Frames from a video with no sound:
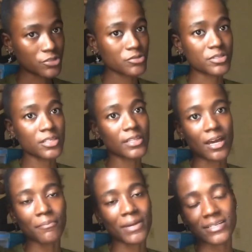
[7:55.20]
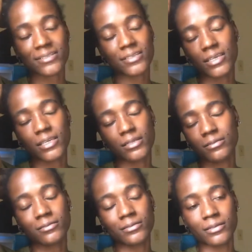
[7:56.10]
you see that my
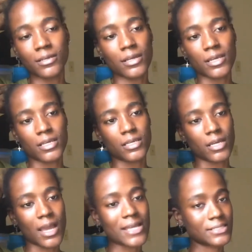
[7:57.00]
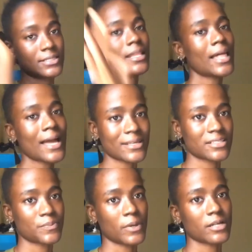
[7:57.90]
skin still
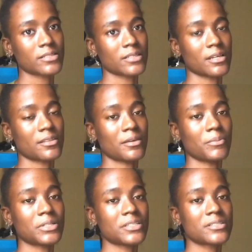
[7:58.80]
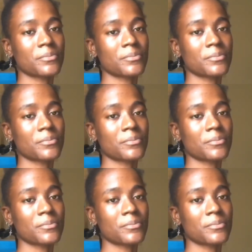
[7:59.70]
has spots on them, but it's a